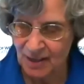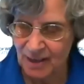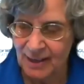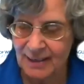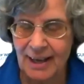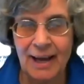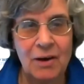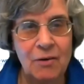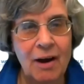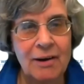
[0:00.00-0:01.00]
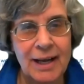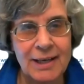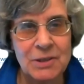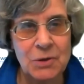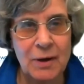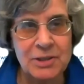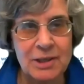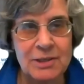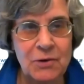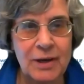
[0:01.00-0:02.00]
Now, our next question
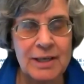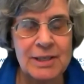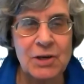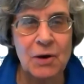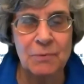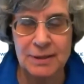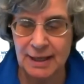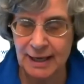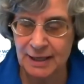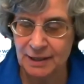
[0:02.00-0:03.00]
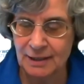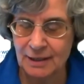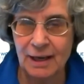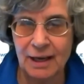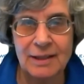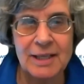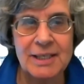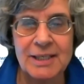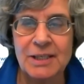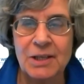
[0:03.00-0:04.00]
is going to start with Nathan, and
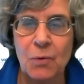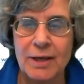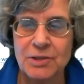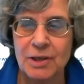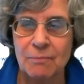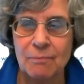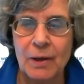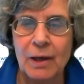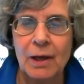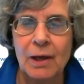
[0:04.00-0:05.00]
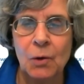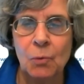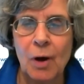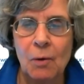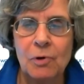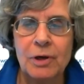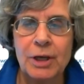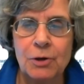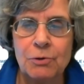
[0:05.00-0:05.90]
this is the question. What will you